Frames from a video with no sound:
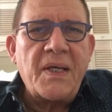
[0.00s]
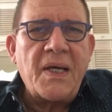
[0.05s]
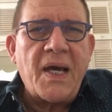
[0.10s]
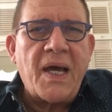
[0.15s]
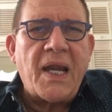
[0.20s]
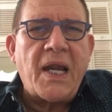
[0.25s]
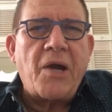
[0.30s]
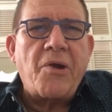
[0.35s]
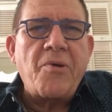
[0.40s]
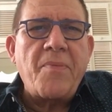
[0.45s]

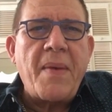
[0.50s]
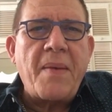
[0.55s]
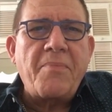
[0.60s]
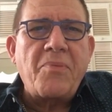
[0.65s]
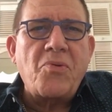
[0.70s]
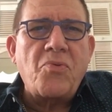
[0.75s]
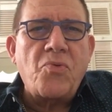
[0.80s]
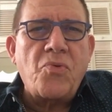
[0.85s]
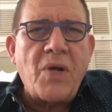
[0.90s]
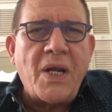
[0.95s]
And I remember
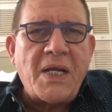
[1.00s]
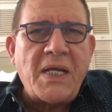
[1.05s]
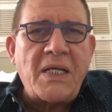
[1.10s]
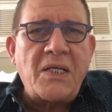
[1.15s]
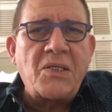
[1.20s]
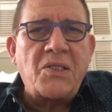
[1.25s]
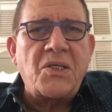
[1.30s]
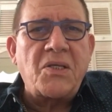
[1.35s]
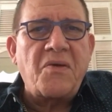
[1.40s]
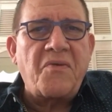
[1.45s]

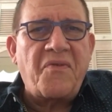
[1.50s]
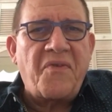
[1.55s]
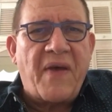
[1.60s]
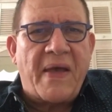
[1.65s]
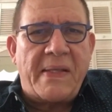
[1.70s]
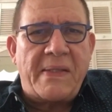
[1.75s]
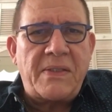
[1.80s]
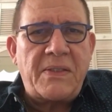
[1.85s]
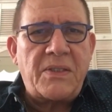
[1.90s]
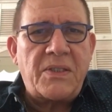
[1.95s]
running to the
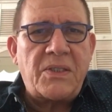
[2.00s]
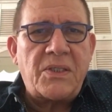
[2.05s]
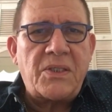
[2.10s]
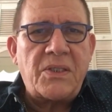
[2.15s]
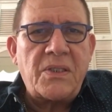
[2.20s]
fence